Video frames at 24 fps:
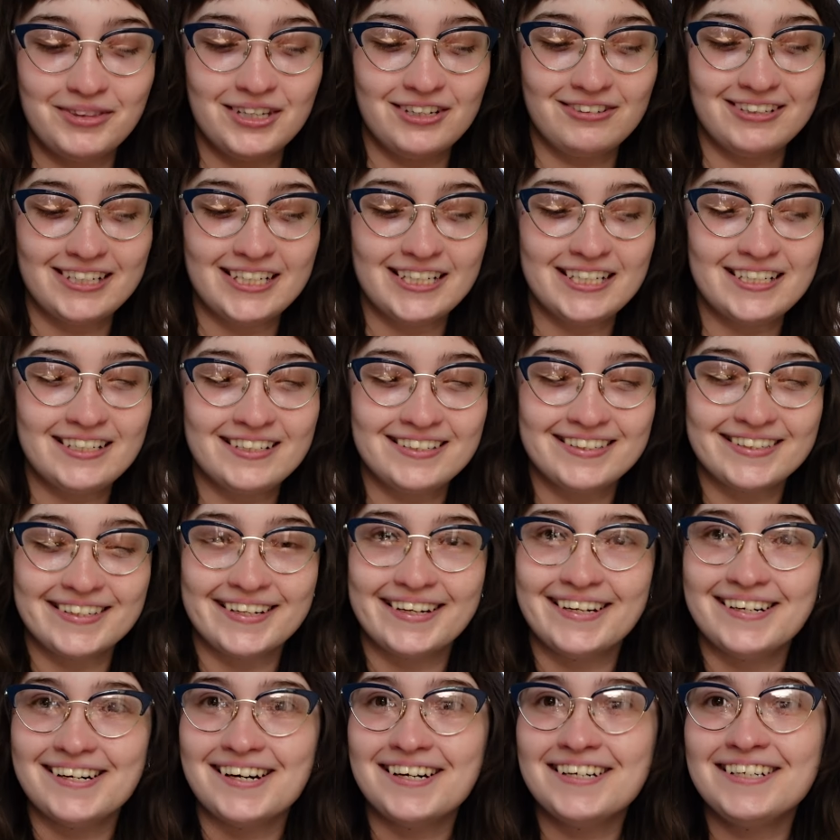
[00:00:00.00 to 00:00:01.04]
there is
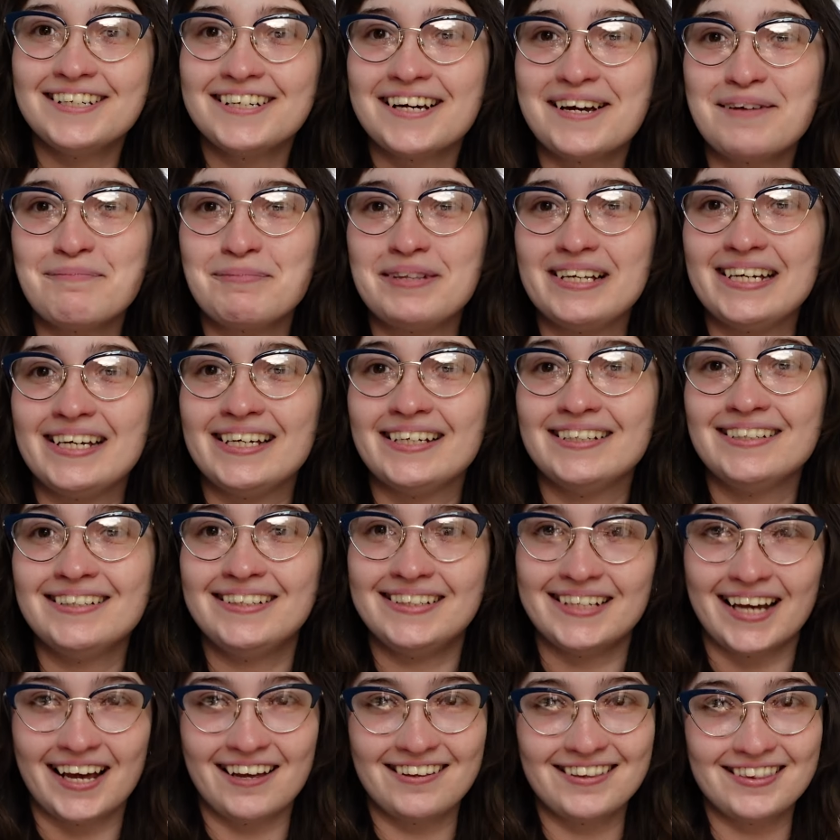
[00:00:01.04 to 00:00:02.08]
an untimely
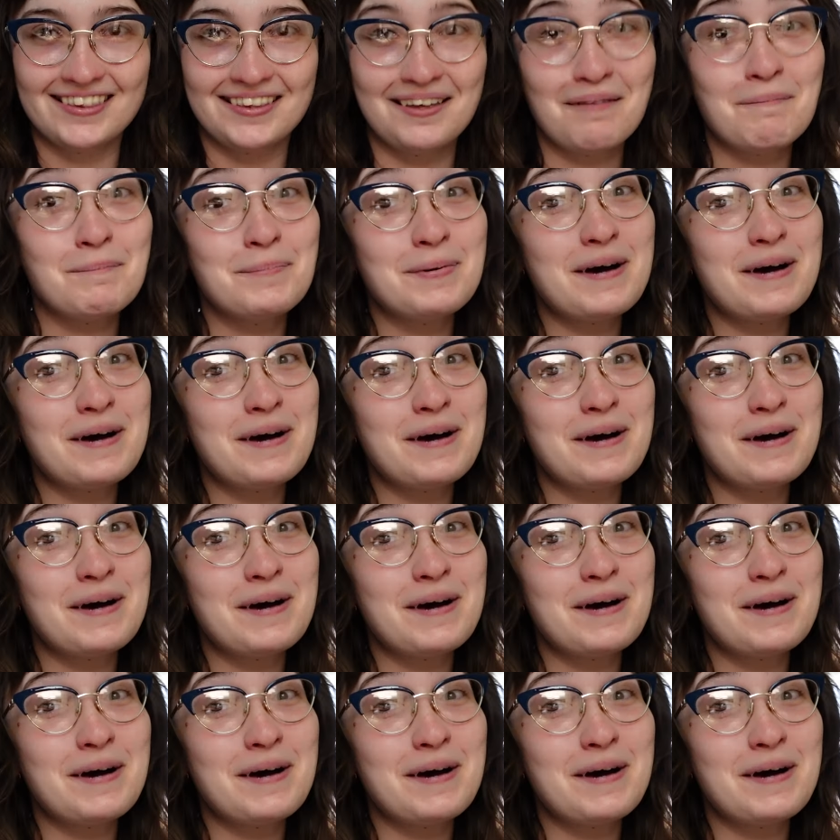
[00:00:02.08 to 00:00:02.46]
death.